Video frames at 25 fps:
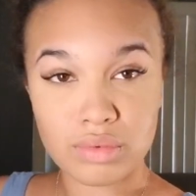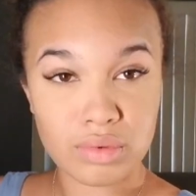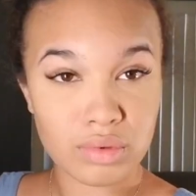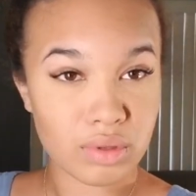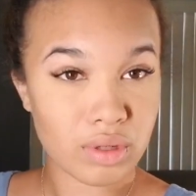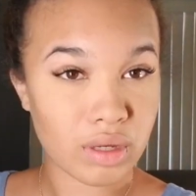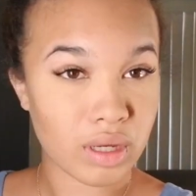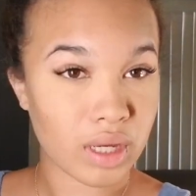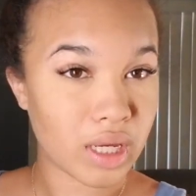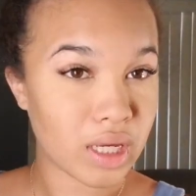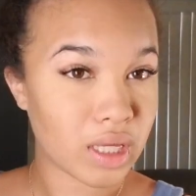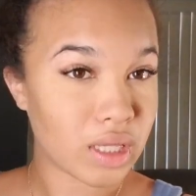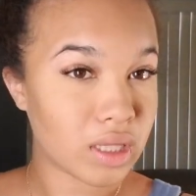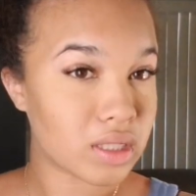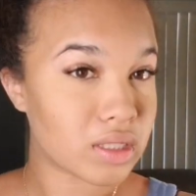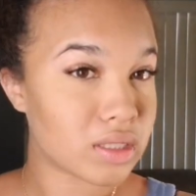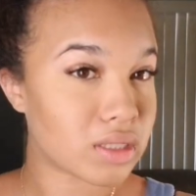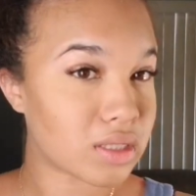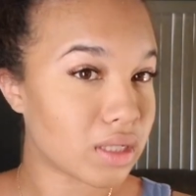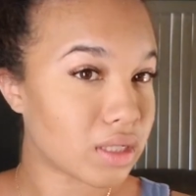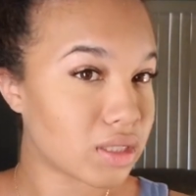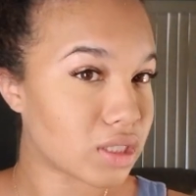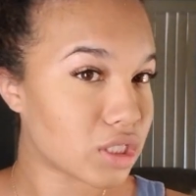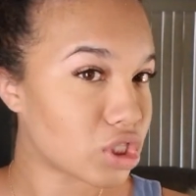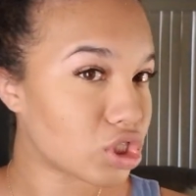Okay, this
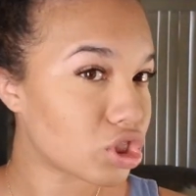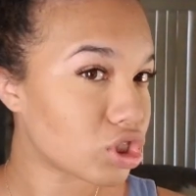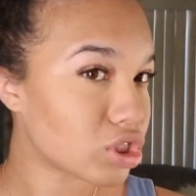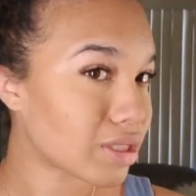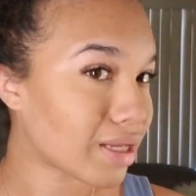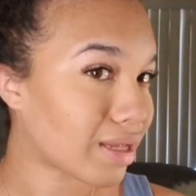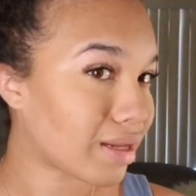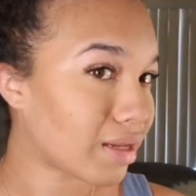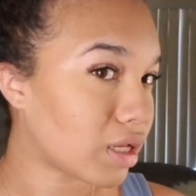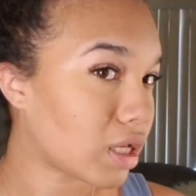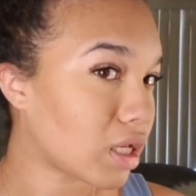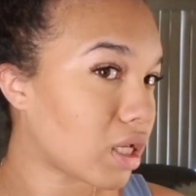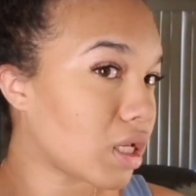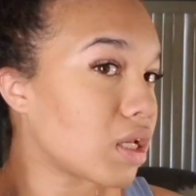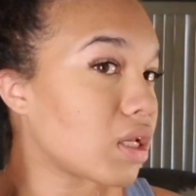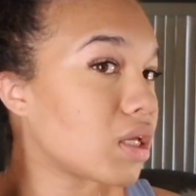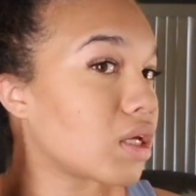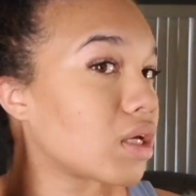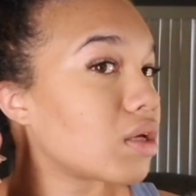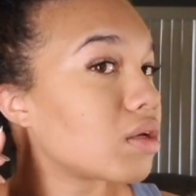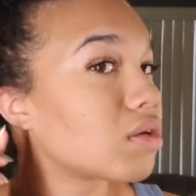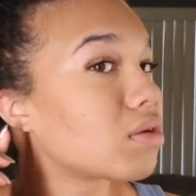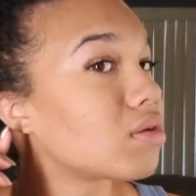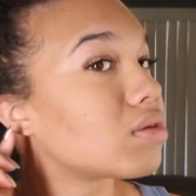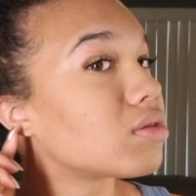is just a
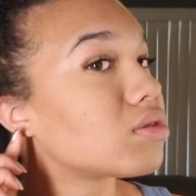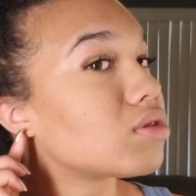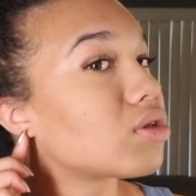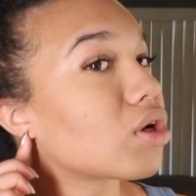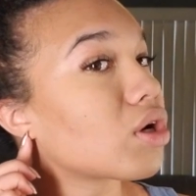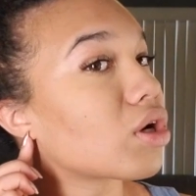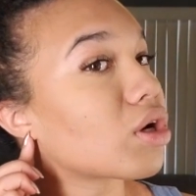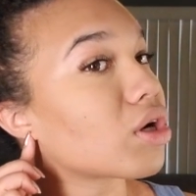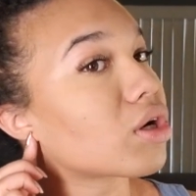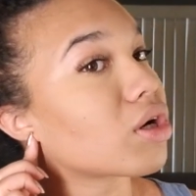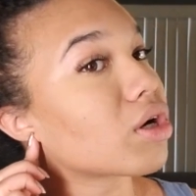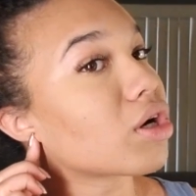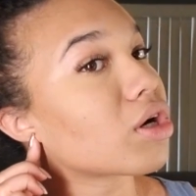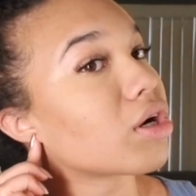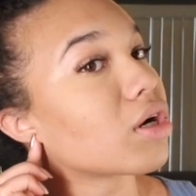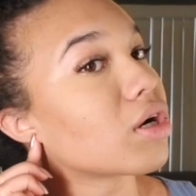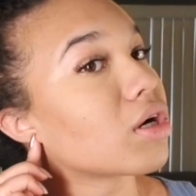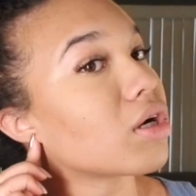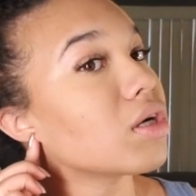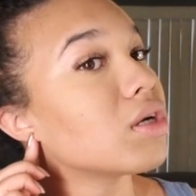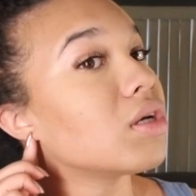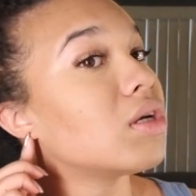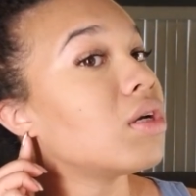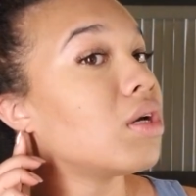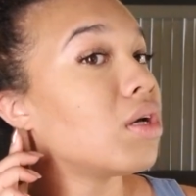little darker.